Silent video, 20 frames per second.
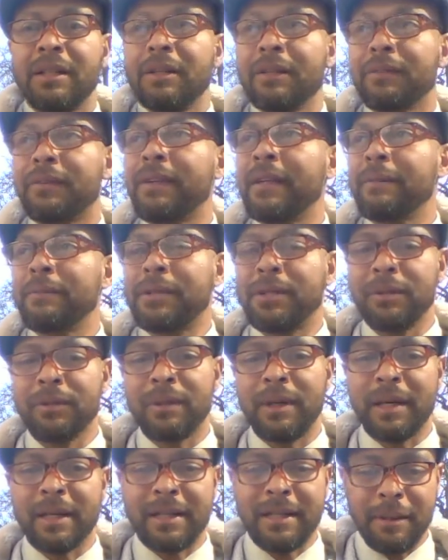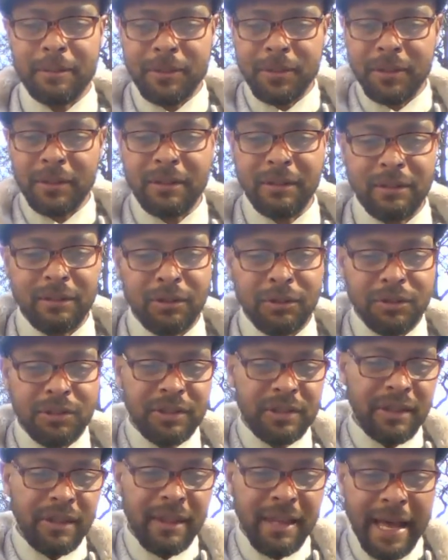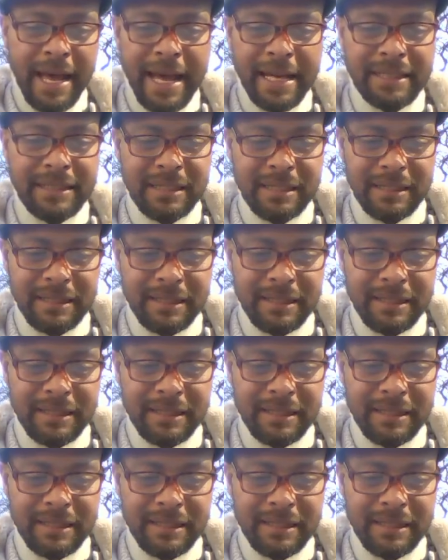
come to the conclusion that.